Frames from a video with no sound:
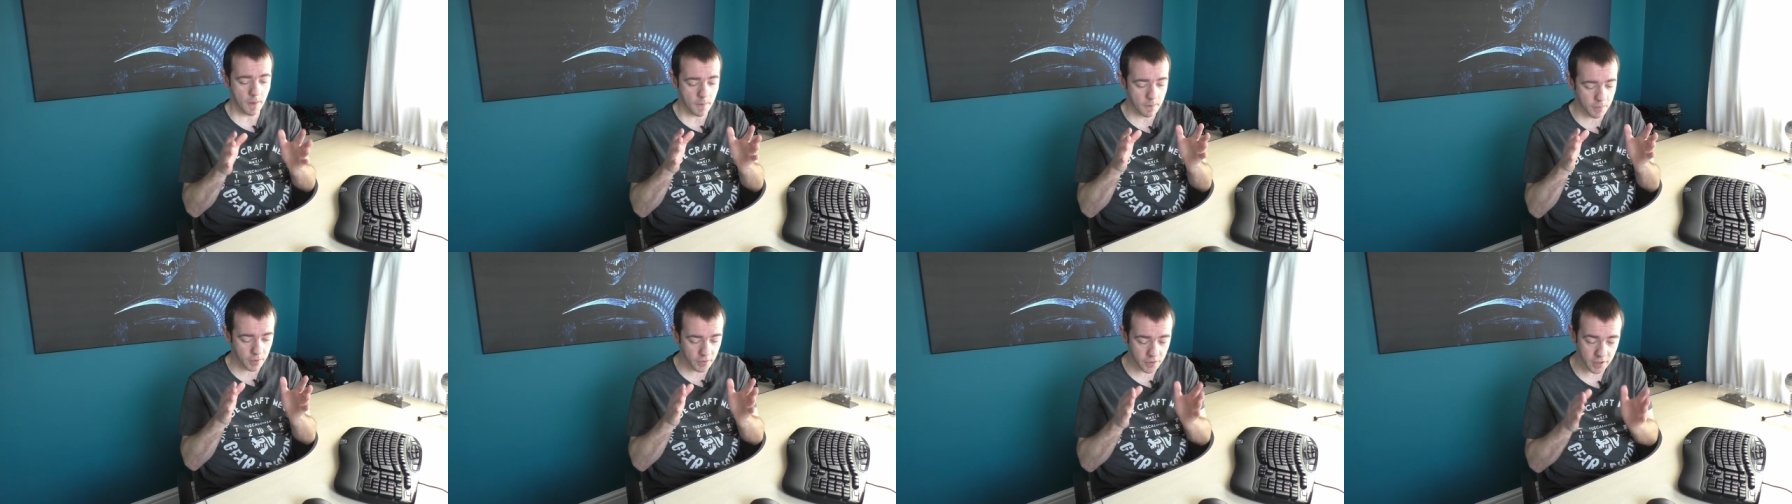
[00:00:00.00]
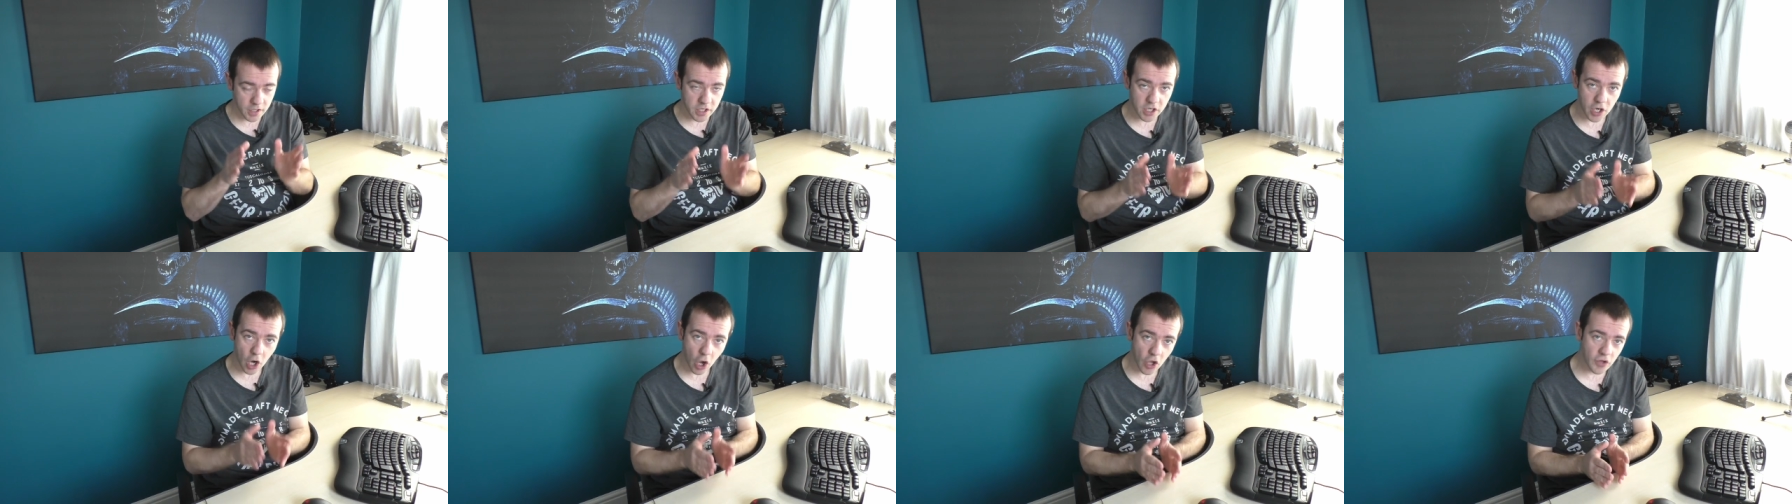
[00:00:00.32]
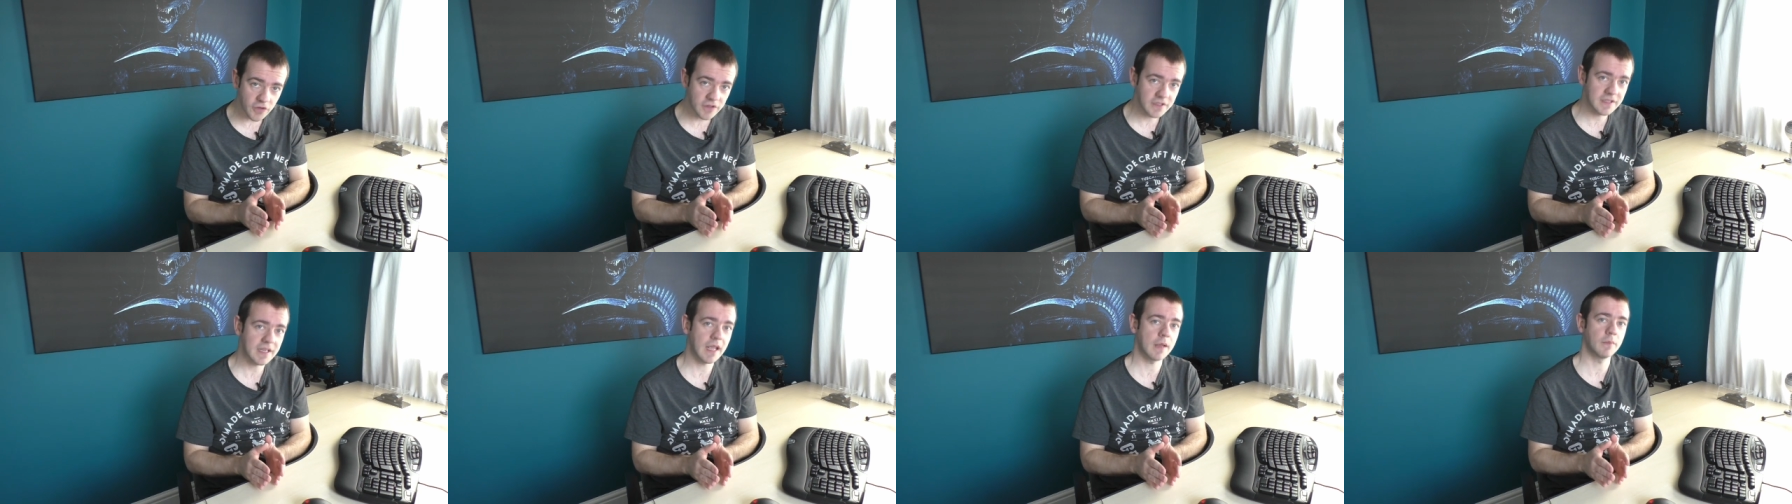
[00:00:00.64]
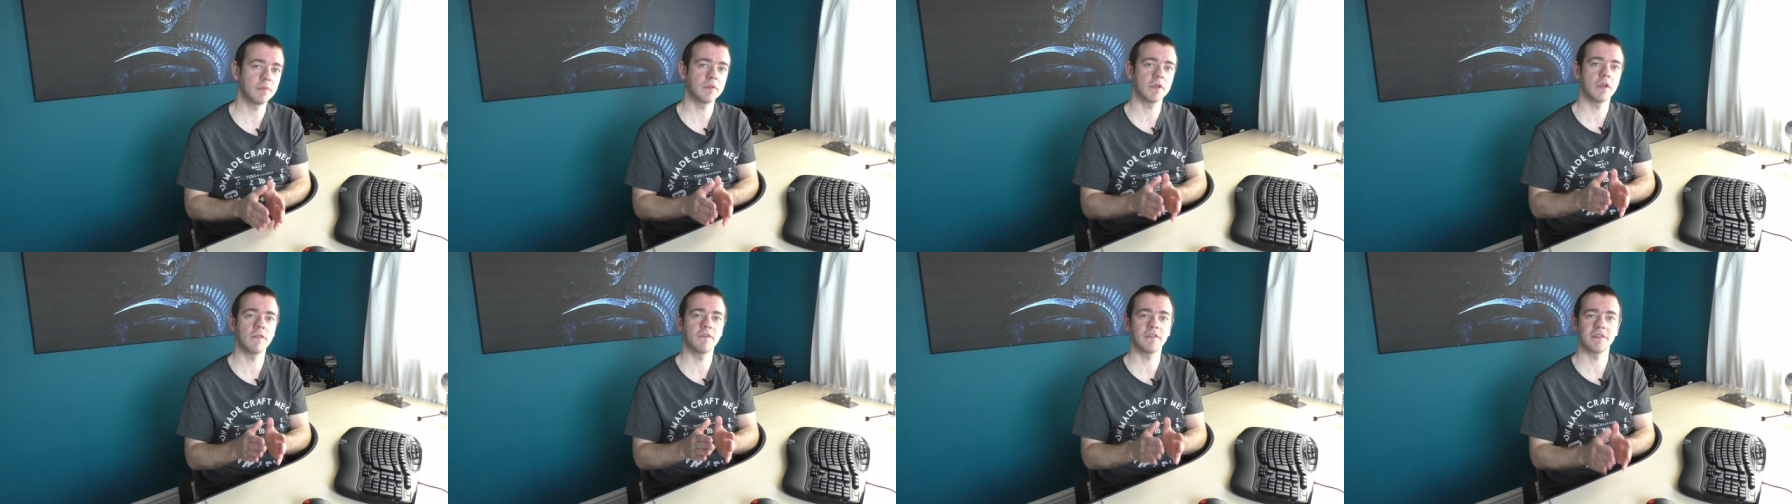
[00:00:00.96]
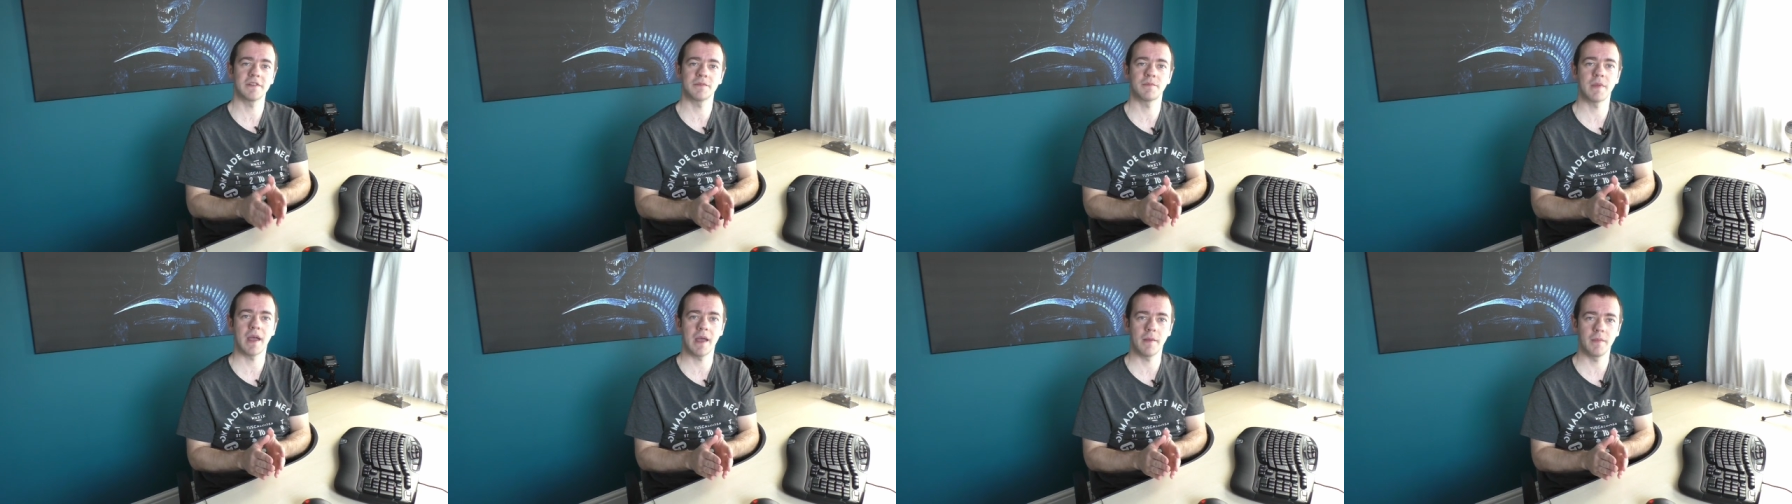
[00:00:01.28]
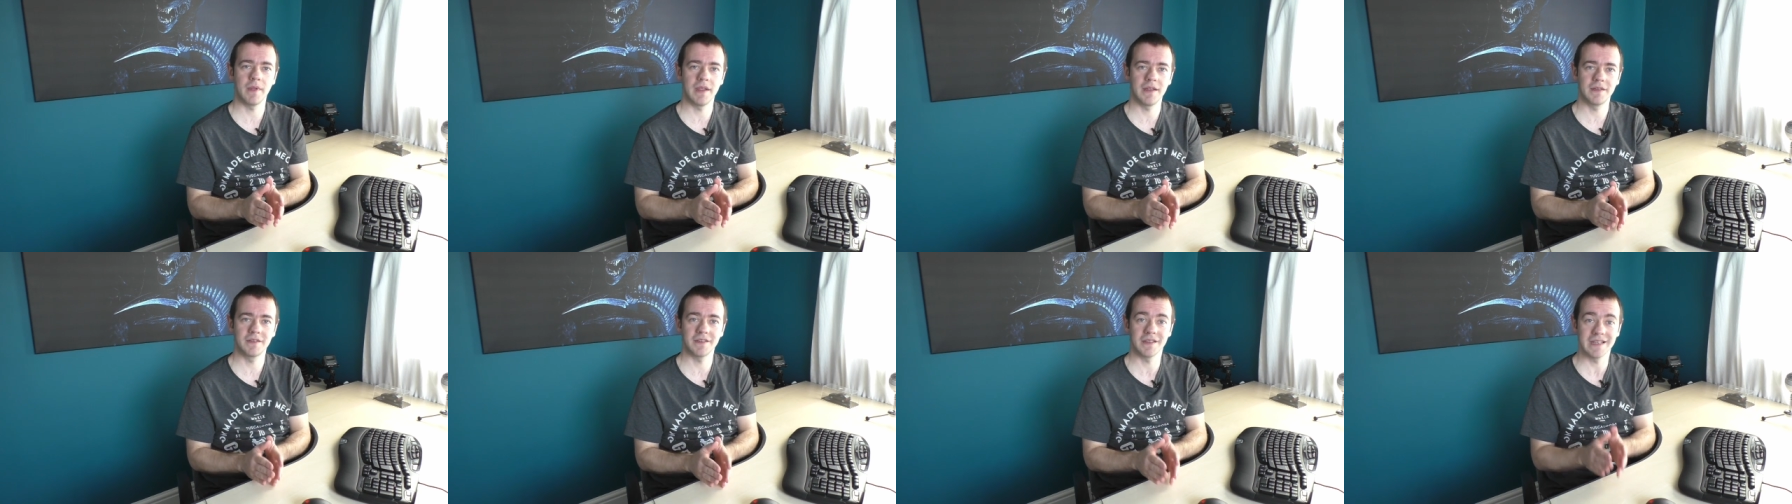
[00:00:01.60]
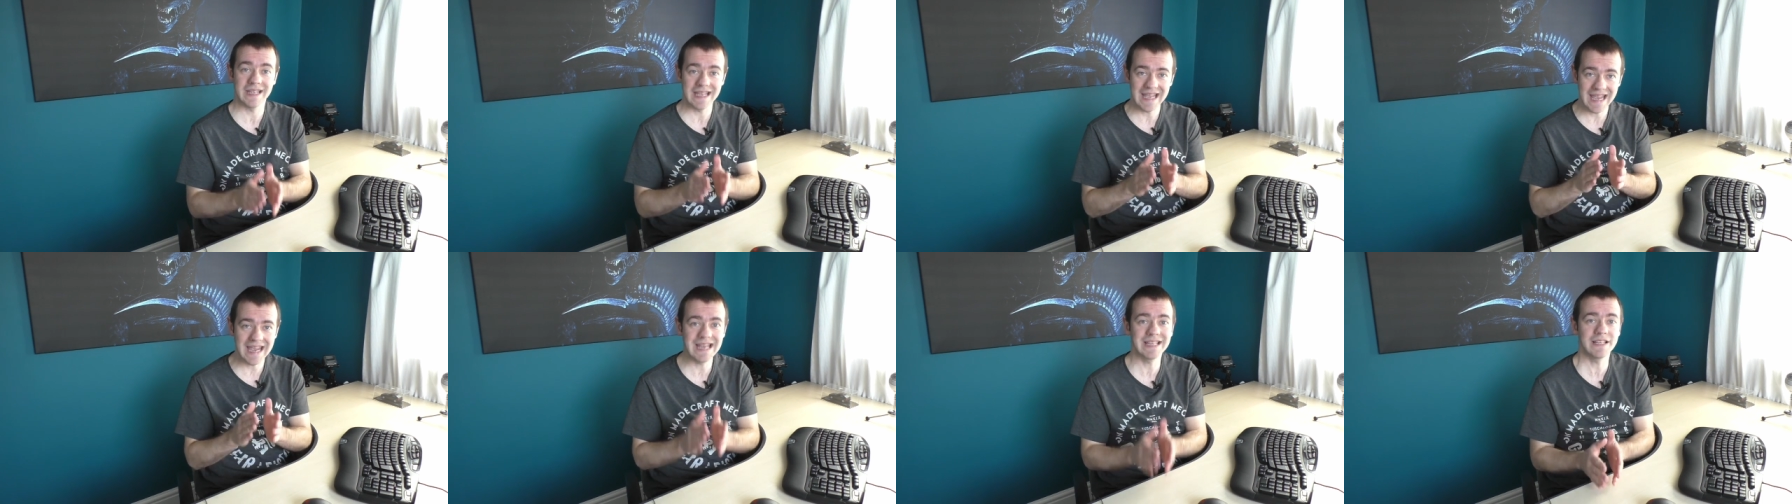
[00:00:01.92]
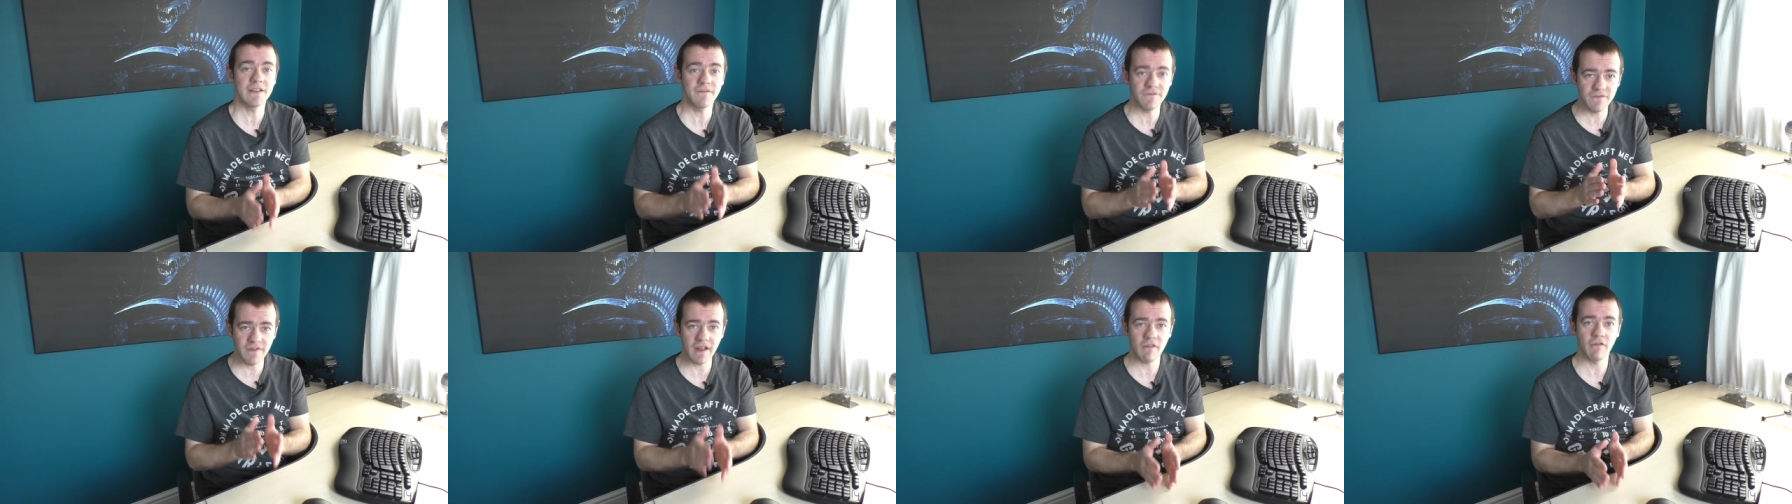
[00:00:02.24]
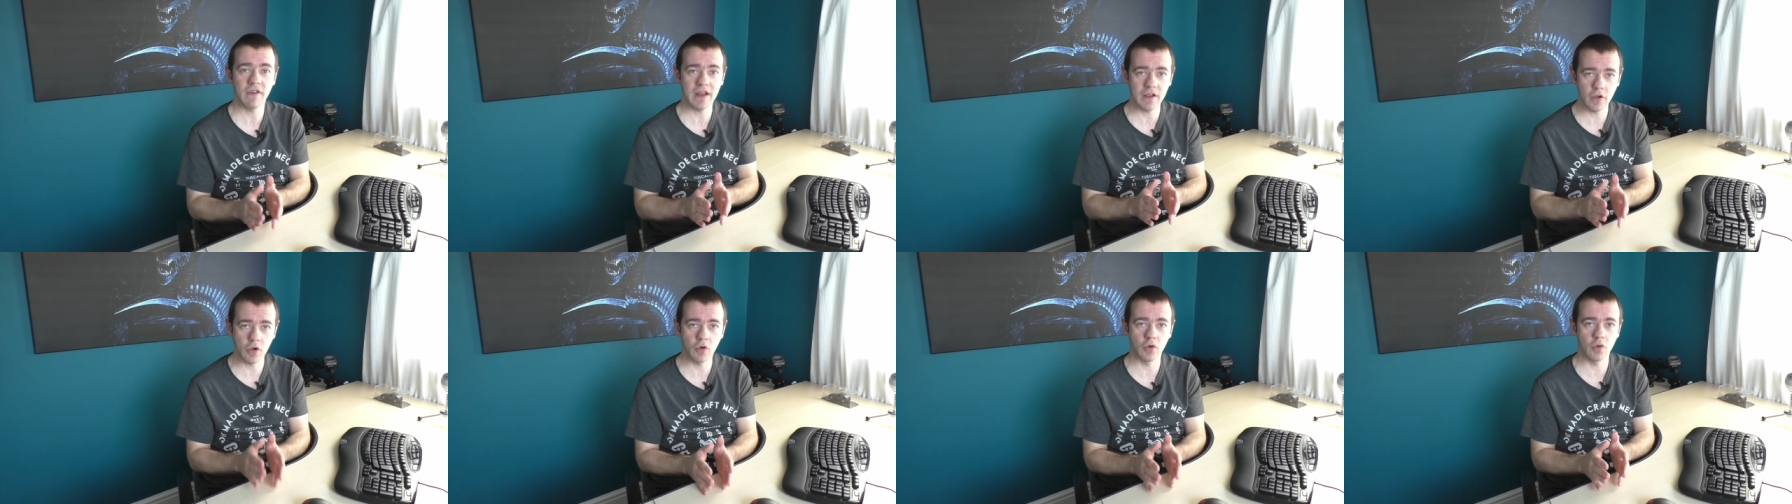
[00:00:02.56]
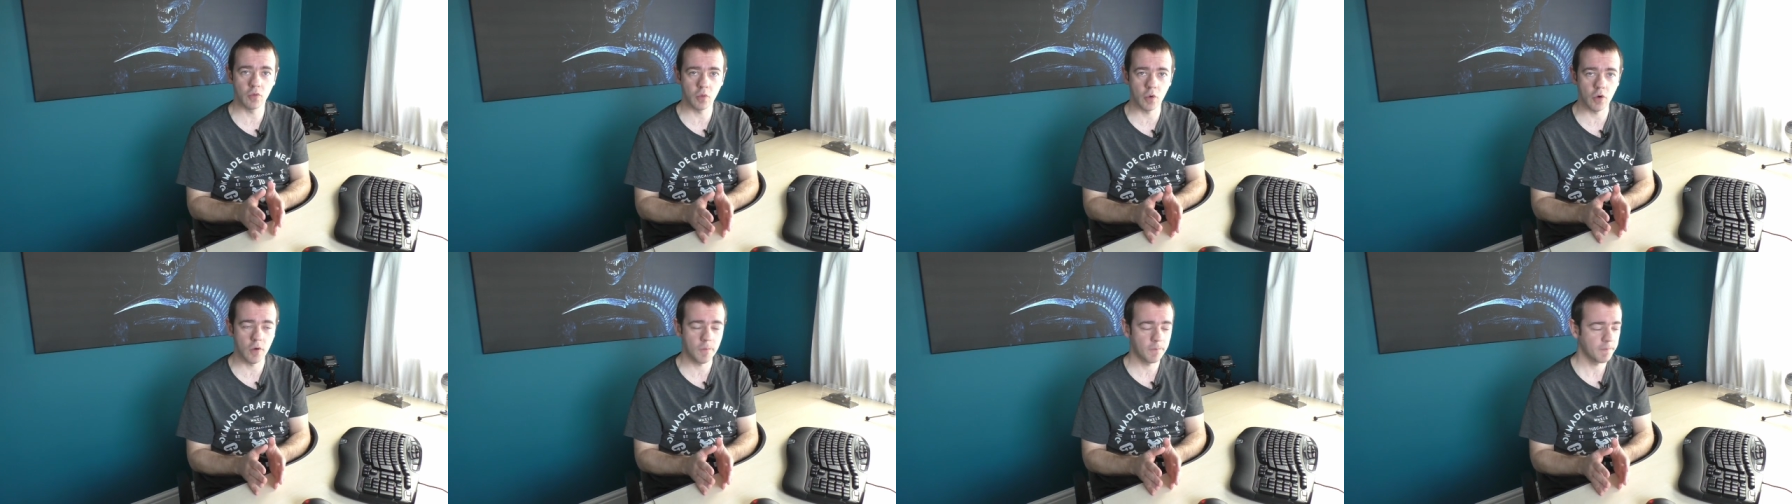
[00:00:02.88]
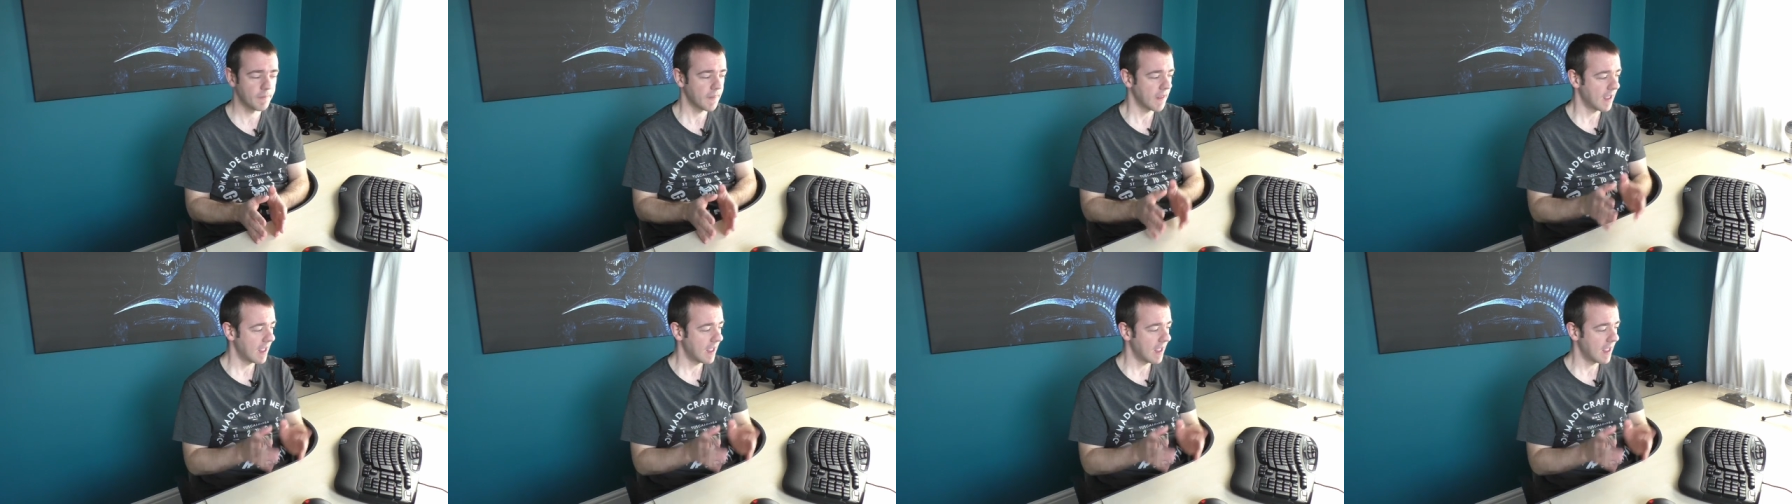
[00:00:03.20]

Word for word: But the concept of a smart meter is a very good one,